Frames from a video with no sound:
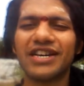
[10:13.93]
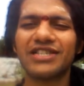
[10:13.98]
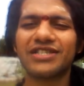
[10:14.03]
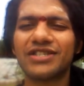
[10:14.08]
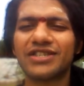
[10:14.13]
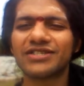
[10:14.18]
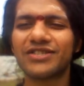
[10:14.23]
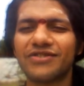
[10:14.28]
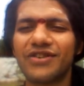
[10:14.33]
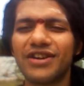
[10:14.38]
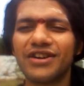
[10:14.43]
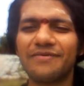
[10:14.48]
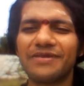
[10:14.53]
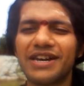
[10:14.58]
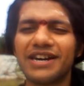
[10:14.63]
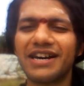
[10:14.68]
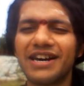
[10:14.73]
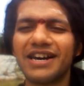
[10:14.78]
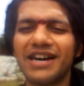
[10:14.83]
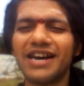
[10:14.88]
This is going to be
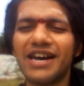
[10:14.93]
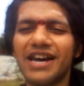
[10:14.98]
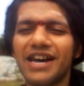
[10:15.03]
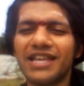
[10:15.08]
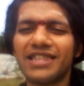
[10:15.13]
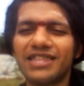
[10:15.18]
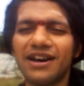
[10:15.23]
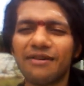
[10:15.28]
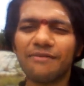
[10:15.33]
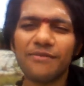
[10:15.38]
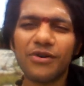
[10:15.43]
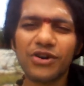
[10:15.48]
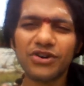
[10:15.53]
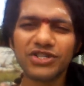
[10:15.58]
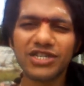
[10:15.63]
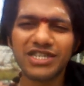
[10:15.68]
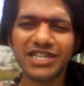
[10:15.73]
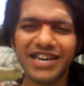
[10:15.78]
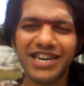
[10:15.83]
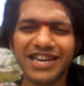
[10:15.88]
the
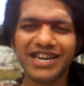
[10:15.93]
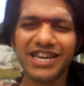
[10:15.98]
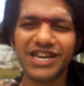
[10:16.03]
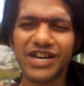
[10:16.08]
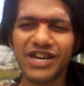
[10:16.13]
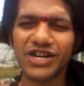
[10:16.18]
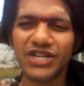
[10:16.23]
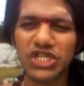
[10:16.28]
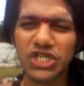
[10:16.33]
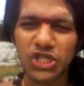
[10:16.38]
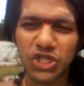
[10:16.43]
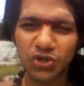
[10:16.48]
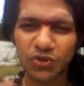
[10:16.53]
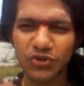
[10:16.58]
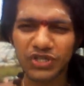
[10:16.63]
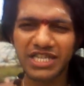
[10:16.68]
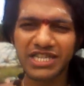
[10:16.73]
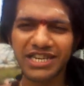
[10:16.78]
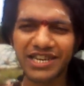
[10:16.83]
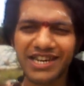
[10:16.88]
most
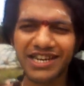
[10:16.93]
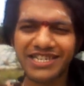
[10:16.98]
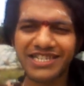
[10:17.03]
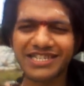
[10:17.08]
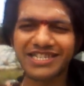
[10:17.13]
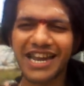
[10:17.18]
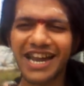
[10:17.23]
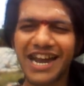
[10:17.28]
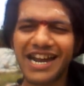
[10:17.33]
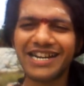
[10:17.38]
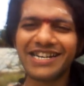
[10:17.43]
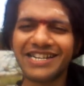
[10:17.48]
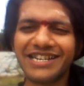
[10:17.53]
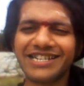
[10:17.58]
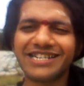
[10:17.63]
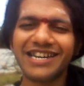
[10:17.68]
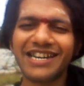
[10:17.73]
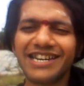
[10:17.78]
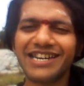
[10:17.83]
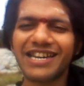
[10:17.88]
juiciest,
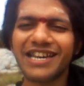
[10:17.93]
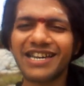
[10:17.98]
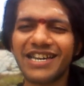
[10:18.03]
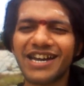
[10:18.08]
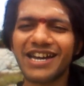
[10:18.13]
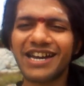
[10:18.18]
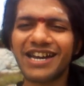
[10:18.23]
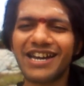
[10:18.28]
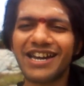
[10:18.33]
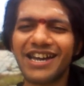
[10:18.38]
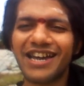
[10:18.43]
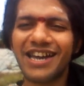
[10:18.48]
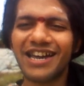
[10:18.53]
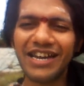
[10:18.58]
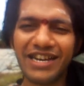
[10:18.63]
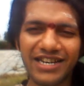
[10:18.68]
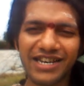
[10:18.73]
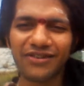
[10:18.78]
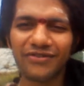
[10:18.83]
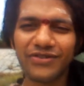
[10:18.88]
entertaining
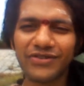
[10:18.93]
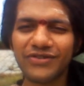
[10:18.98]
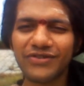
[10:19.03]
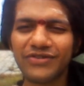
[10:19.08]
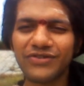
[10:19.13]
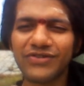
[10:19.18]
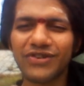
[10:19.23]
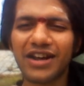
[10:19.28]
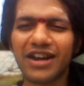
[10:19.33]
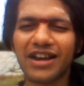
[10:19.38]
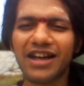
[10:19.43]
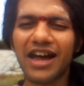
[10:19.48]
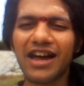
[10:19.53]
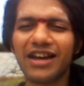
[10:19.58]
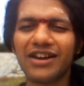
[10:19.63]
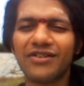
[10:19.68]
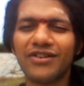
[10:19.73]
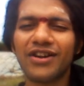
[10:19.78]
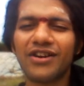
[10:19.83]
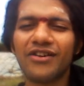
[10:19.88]
interview you are
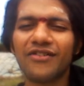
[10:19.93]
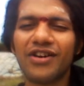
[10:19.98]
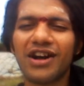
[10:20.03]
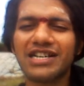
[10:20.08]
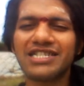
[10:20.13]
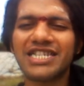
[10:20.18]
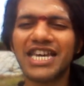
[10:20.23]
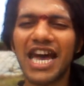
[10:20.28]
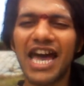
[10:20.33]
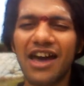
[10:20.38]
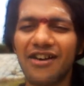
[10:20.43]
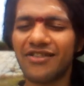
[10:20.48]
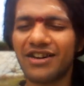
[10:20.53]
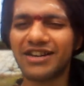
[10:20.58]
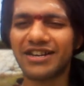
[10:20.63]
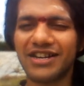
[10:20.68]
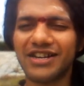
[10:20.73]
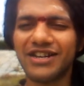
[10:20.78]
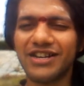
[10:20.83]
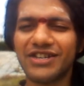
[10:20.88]
going to watch
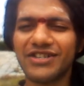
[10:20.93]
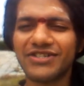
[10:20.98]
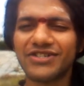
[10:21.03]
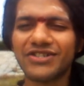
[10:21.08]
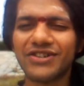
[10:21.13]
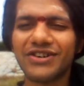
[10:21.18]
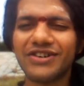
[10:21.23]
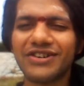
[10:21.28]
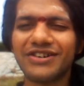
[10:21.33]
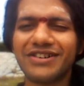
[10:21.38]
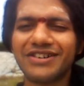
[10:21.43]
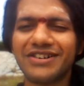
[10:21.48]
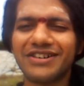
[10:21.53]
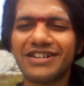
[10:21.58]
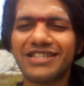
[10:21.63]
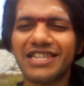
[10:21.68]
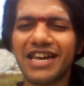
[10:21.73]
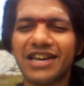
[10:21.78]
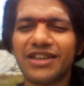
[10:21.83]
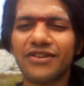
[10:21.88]
ever. So
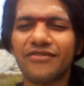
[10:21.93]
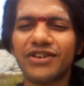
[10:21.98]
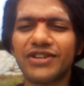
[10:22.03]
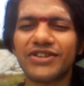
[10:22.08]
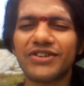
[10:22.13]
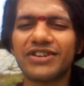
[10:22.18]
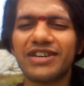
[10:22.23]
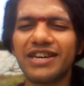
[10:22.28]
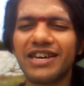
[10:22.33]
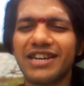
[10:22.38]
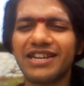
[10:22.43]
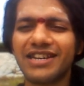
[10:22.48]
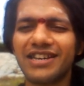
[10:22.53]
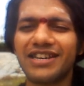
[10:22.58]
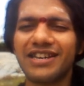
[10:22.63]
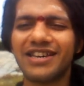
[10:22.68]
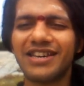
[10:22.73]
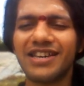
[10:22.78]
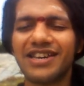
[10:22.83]
thank you for tuning in.